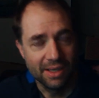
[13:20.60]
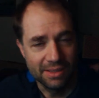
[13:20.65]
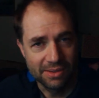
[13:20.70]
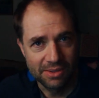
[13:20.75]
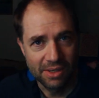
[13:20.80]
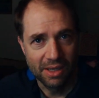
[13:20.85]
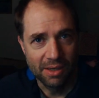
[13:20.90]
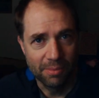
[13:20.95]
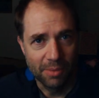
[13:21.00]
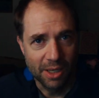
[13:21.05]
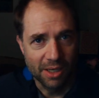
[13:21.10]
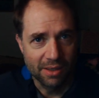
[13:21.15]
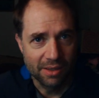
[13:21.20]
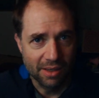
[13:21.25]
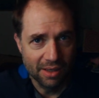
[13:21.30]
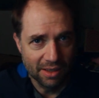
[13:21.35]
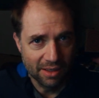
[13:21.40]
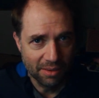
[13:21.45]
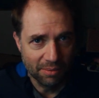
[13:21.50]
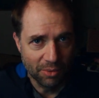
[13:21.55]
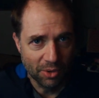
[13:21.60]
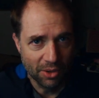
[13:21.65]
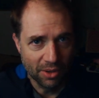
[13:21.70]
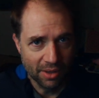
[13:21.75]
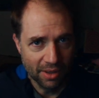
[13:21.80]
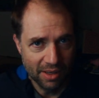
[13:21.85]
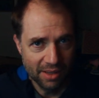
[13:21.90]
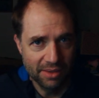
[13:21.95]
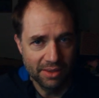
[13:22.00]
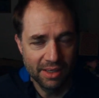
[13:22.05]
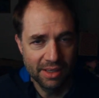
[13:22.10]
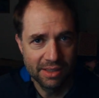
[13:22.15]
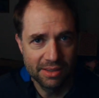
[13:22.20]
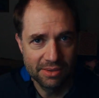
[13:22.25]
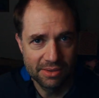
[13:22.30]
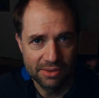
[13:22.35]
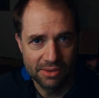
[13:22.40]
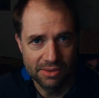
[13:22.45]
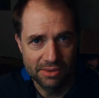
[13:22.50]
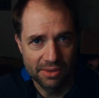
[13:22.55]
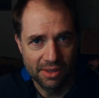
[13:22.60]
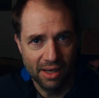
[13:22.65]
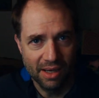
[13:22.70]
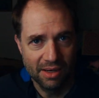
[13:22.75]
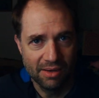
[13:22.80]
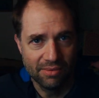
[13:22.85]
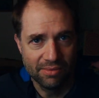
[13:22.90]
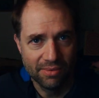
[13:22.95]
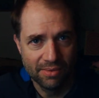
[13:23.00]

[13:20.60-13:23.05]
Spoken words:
Santa Monica anymore. I think it's just kind of